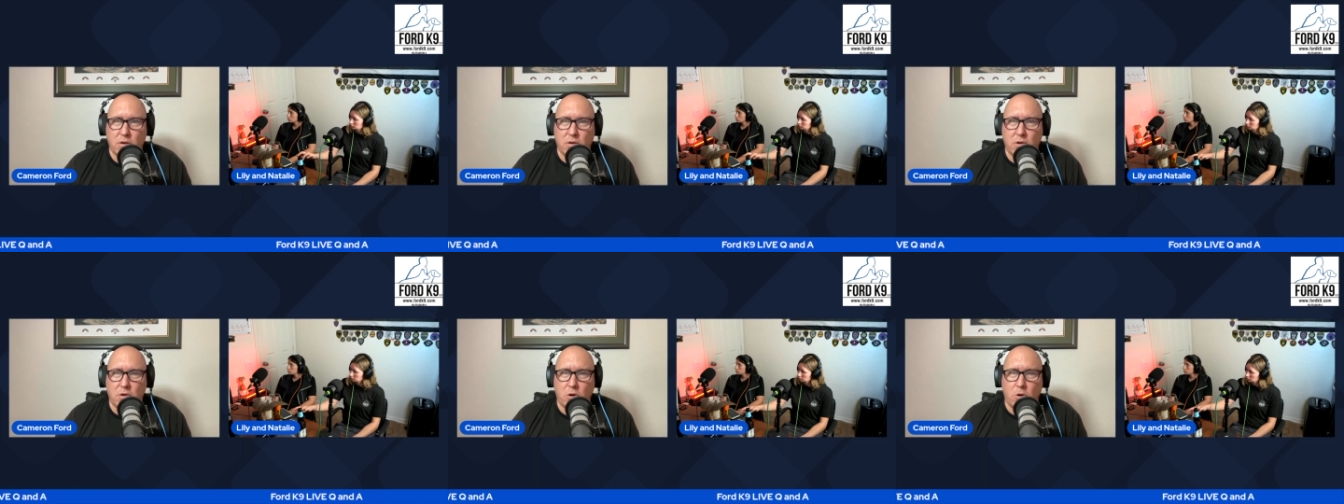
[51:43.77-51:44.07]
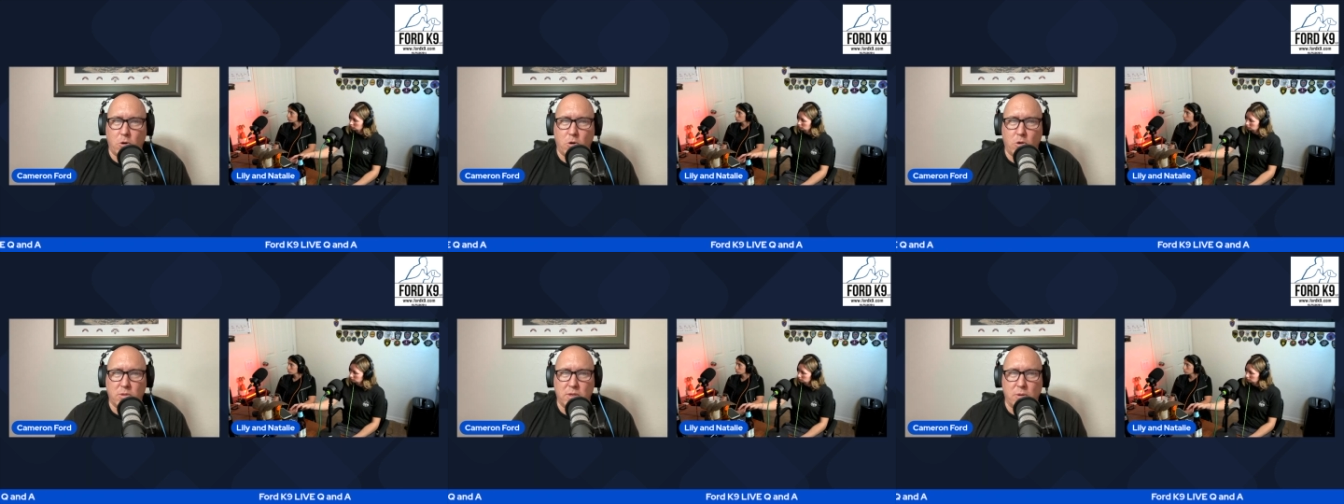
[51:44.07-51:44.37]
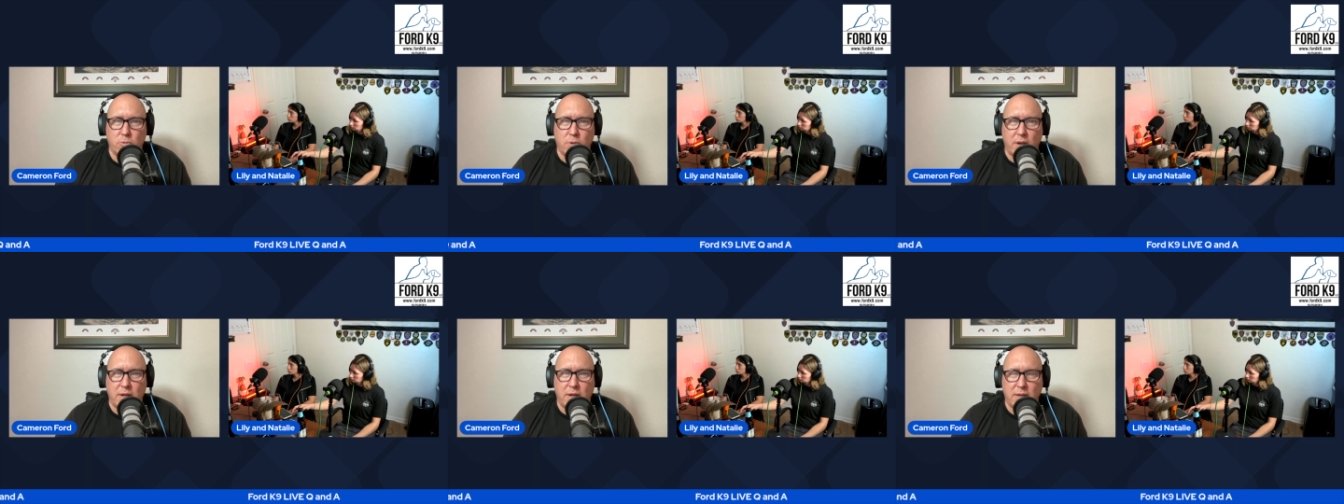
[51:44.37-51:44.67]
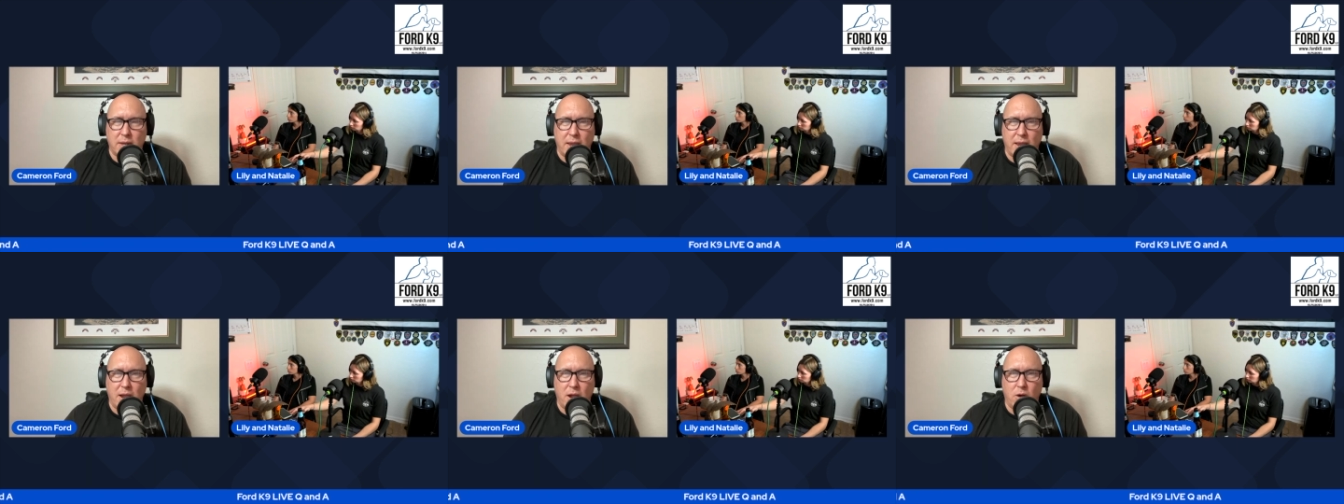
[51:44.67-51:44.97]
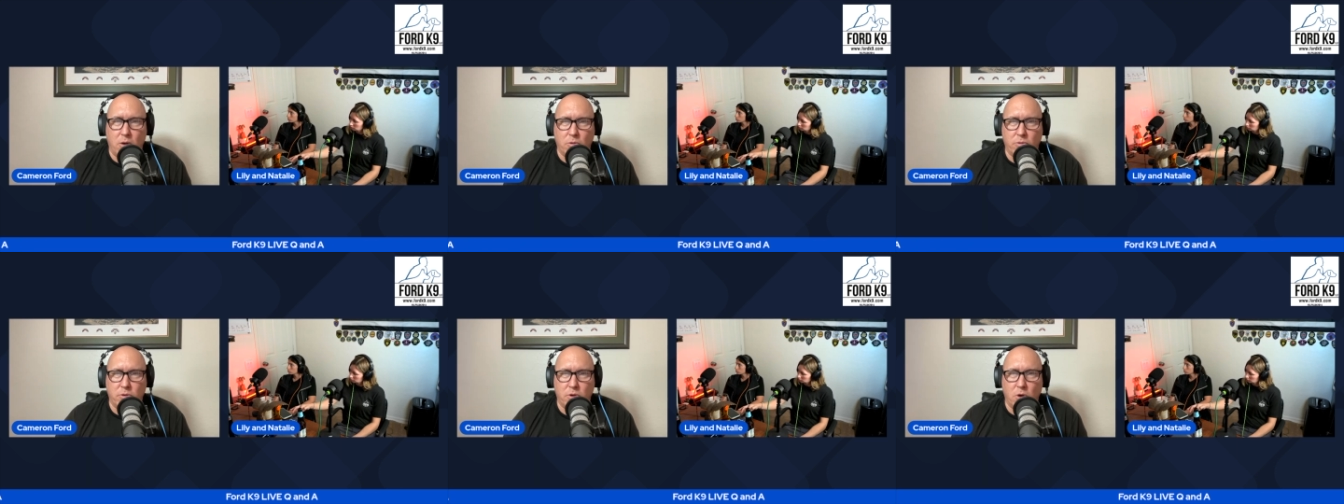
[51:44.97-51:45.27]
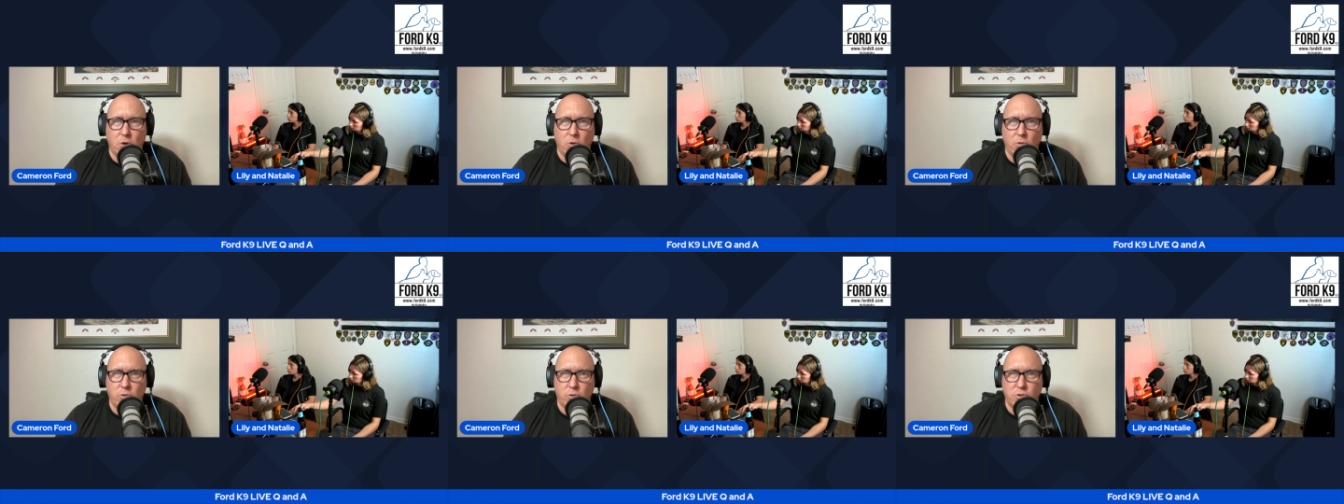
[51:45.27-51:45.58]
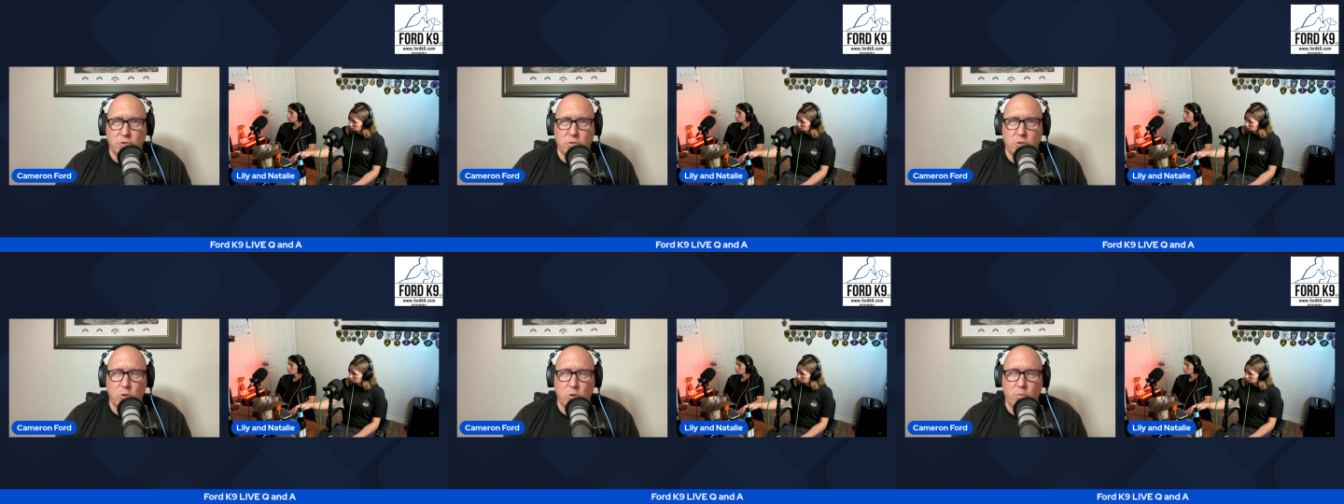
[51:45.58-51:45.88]
Currently, right now, though, there's
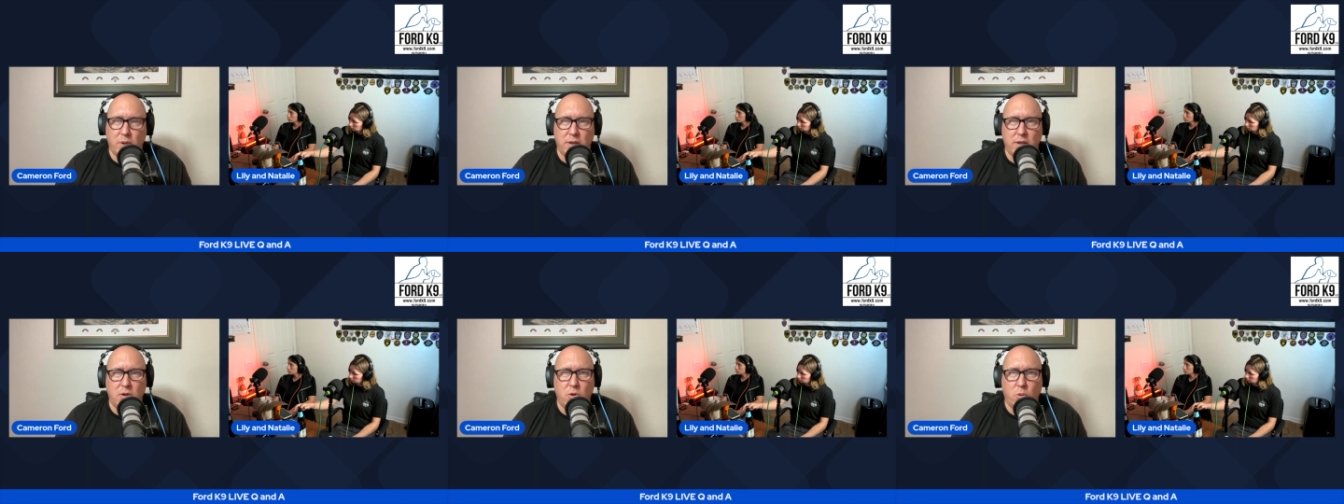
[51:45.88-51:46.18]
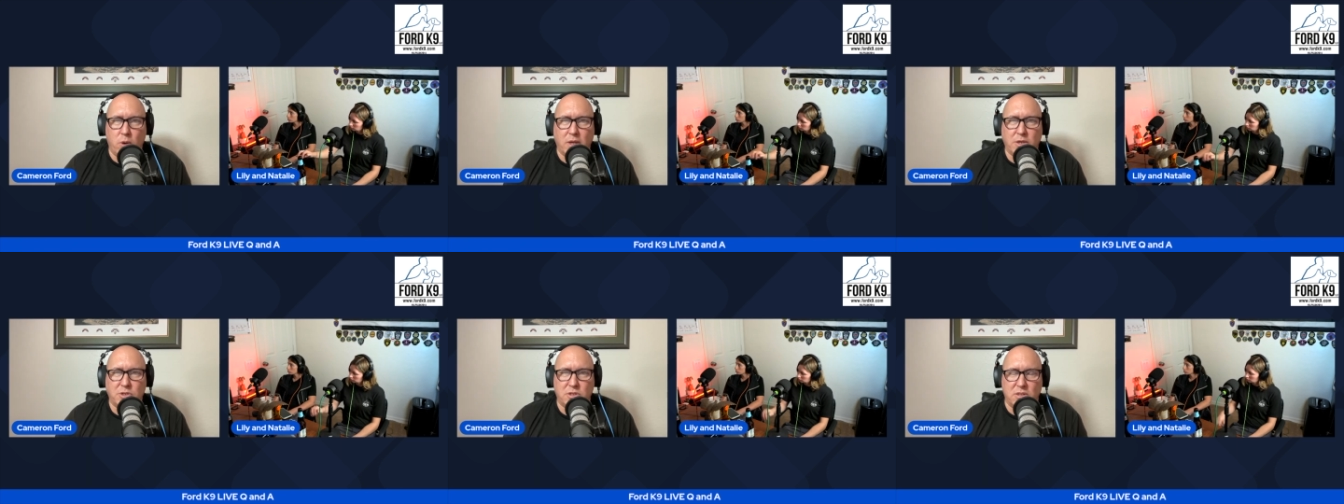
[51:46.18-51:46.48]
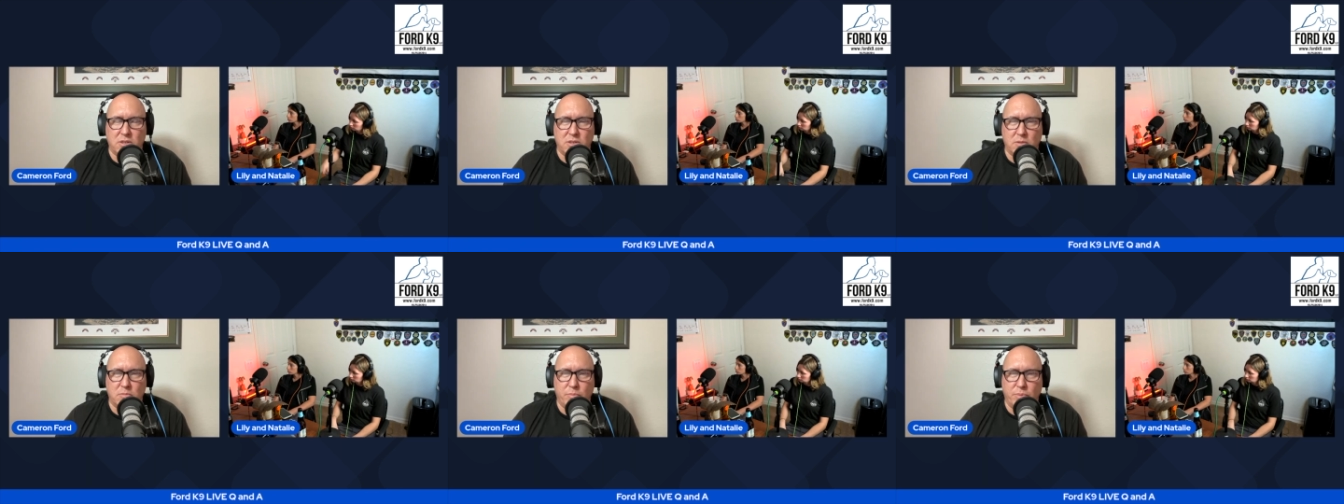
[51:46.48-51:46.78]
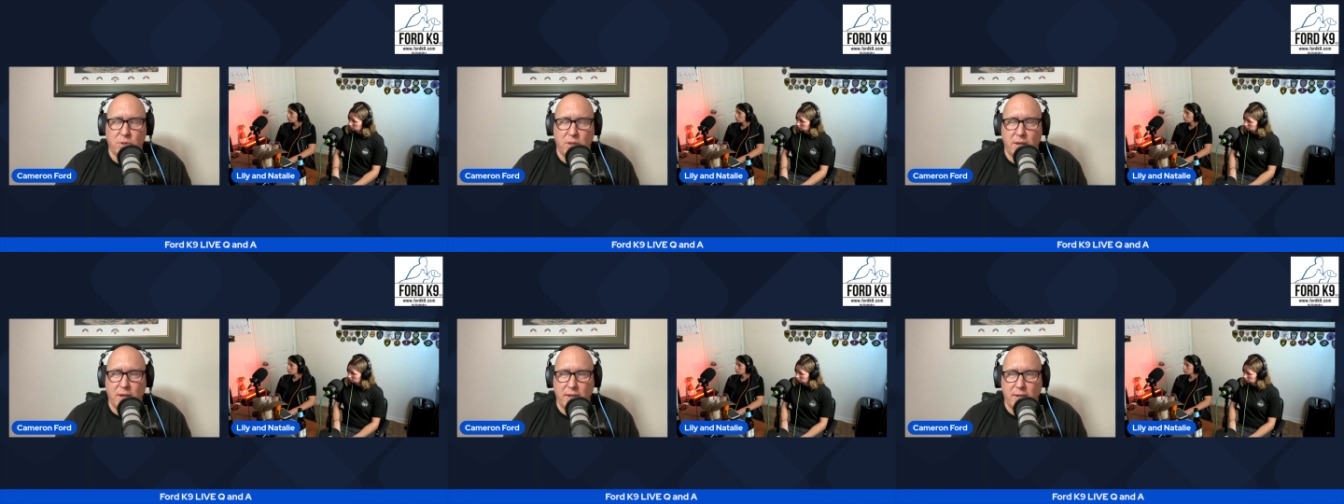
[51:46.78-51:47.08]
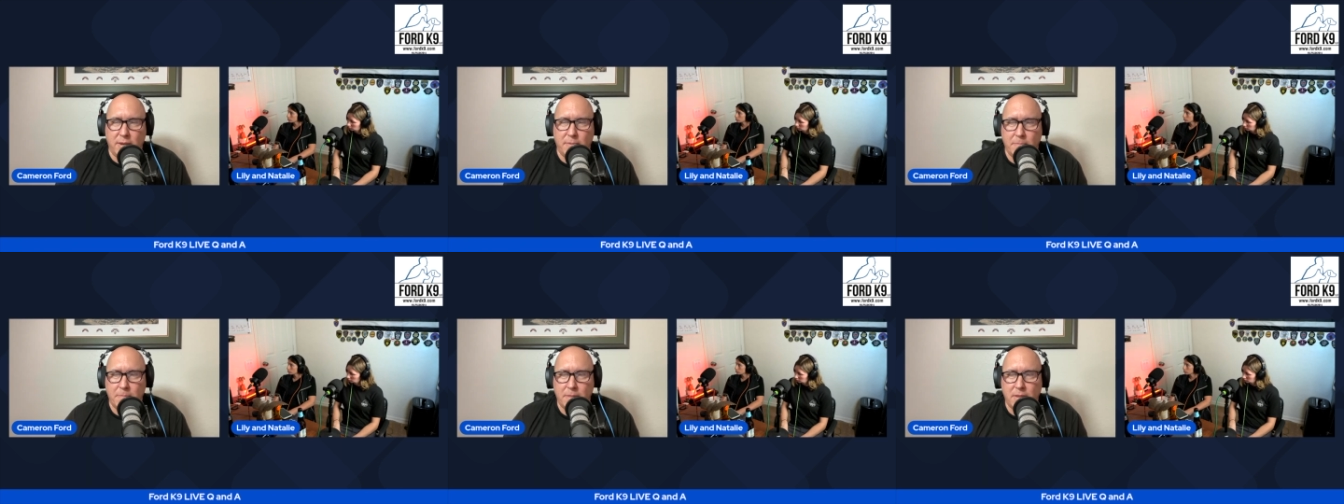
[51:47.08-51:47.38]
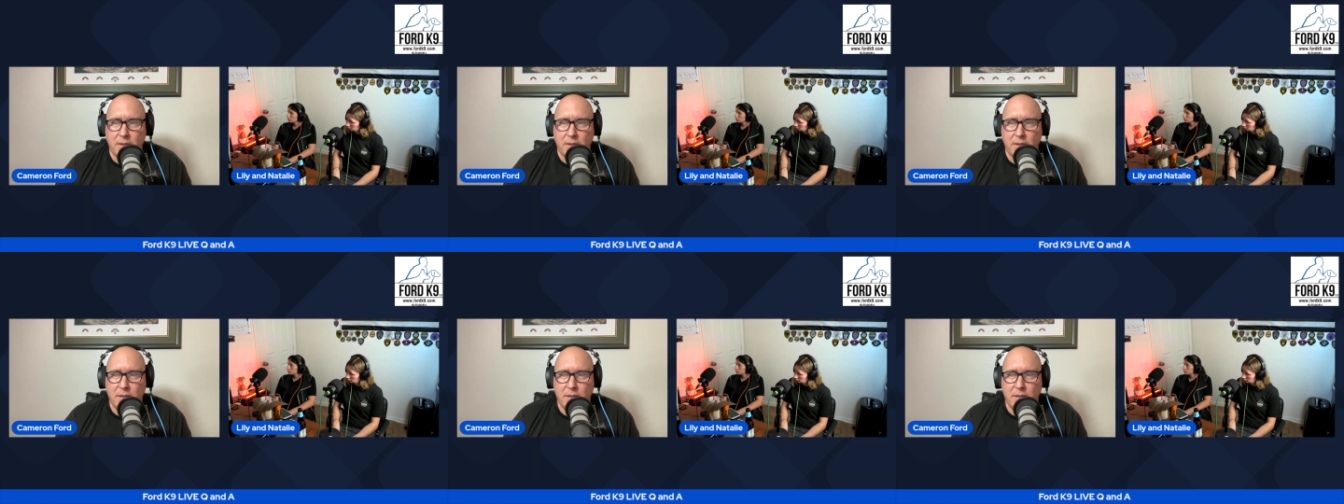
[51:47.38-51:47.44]
too many questions in play